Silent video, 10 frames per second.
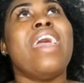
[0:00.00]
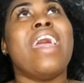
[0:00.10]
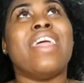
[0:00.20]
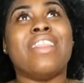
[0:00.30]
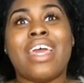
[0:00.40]

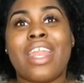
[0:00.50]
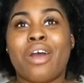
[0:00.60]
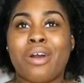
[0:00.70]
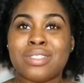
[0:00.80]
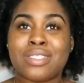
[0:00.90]
And then
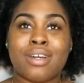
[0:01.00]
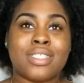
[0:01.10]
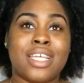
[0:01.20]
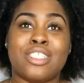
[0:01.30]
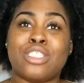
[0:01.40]
also I'd
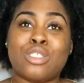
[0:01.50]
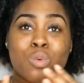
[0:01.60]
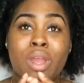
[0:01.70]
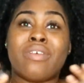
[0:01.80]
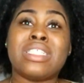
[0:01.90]
say just
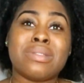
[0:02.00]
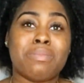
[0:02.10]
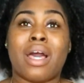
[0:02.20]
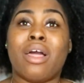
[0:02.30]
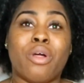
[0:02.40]
wear a
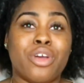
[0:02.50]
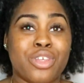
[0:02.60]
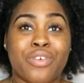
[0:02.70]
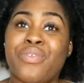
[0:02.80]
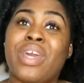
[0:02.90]
smile on
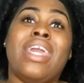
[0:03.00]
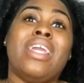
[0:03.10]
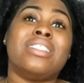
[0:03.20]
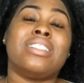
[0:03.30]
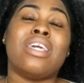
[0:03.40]
your
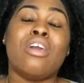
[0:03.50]
face.